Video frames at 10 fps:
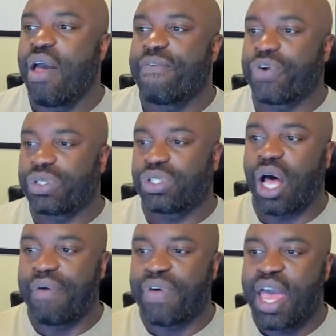First
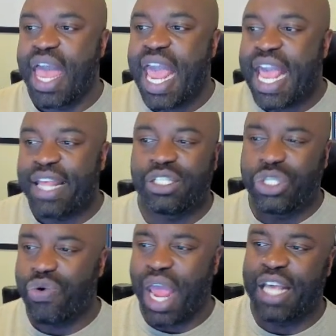off, is
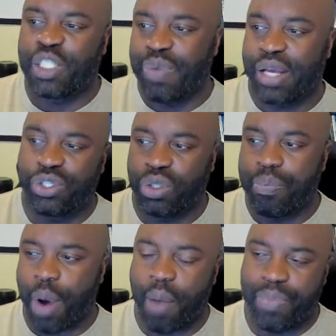there a special
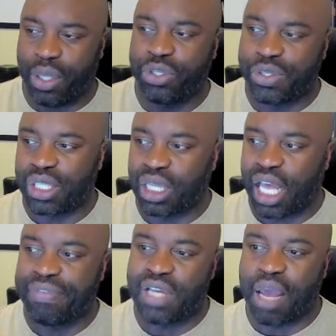BotBuilders
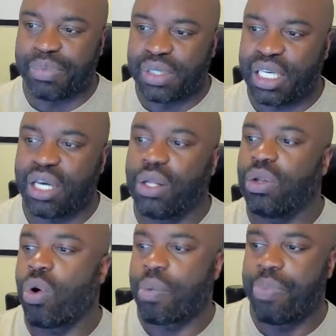lifetime deal
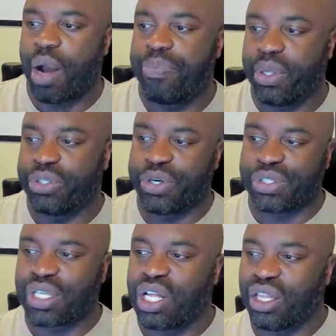or
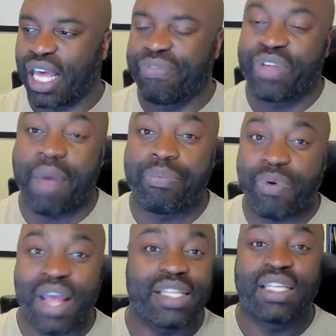BotBuilders lifetime
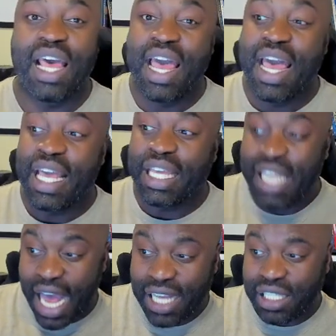price?
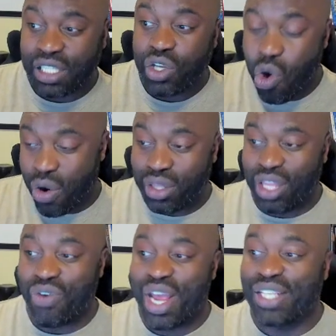Yes, currently
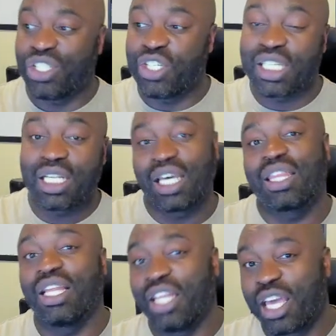there is. Just click
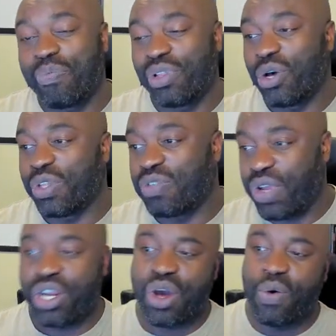the link below this
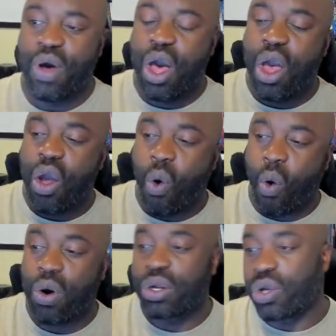video
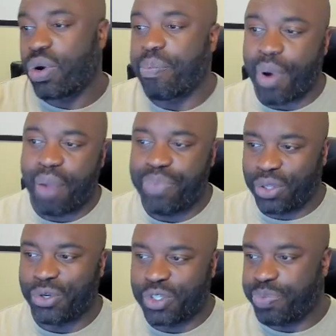or go to
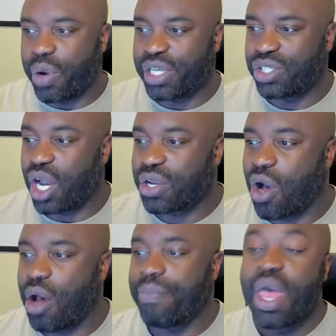
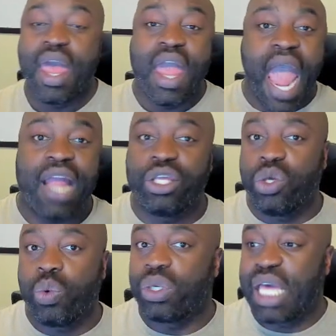botbuildersbonus.com and
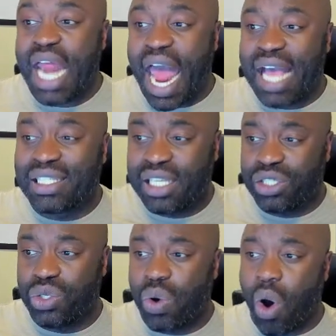you will get access
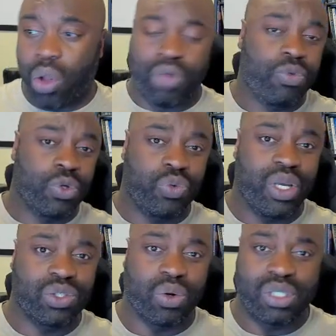to all of those
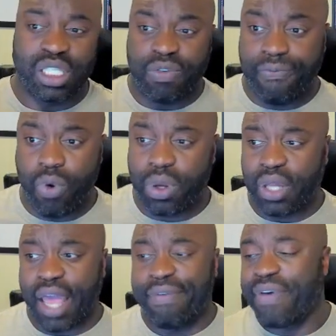resources for
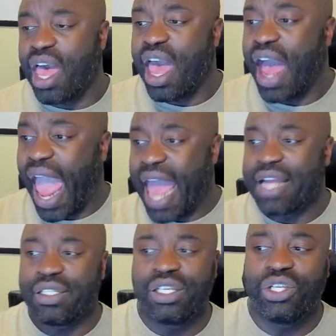life
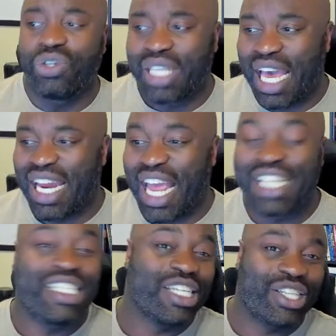and you'll get a
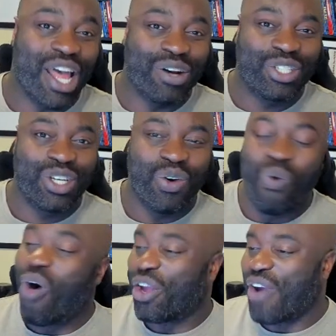discount
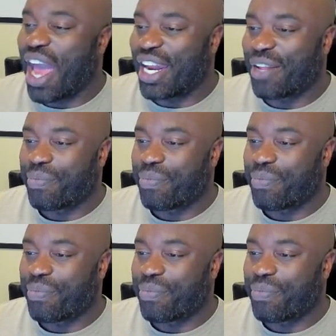while you're at it.